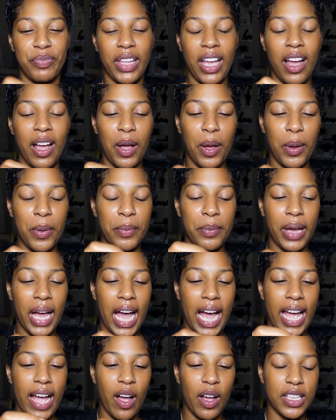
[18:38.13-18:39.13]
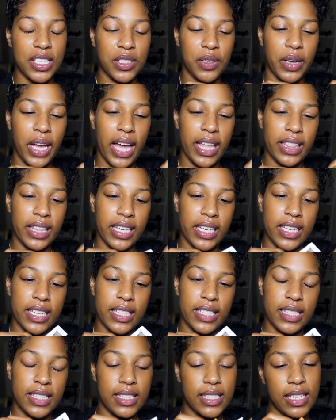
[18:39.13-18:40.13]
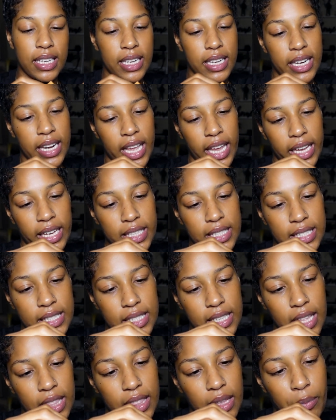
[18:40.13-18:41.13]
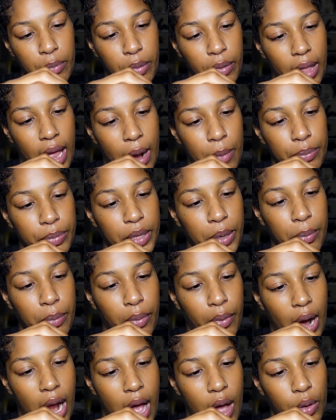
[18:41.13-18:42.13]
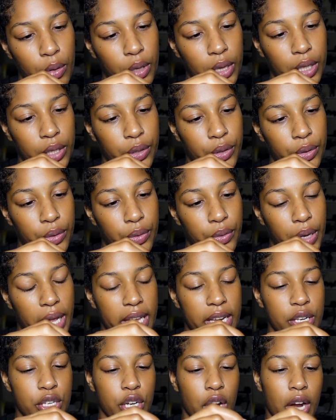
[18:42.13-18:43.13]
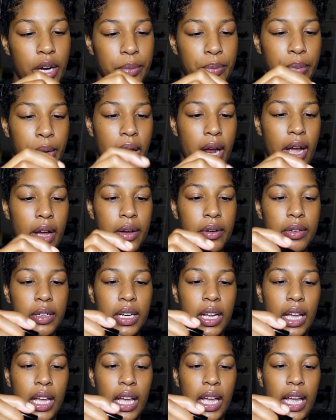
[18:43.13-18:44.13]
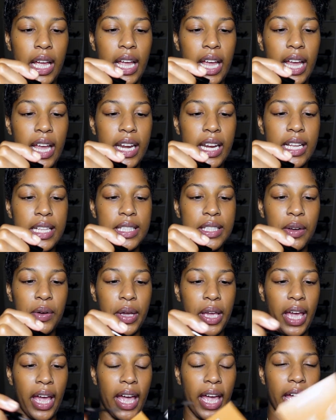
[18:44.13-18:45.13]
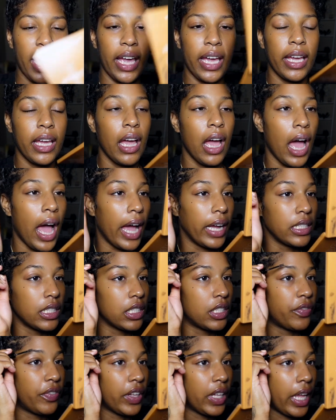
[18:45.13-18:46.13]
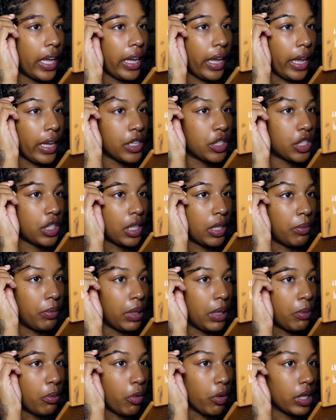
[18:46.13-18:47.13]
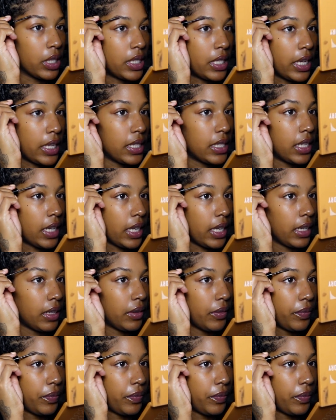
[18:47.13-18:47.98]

um, I also got this NYX, the, the brow glue in dark brown. And it's okay. I just feel like it should be more tinted.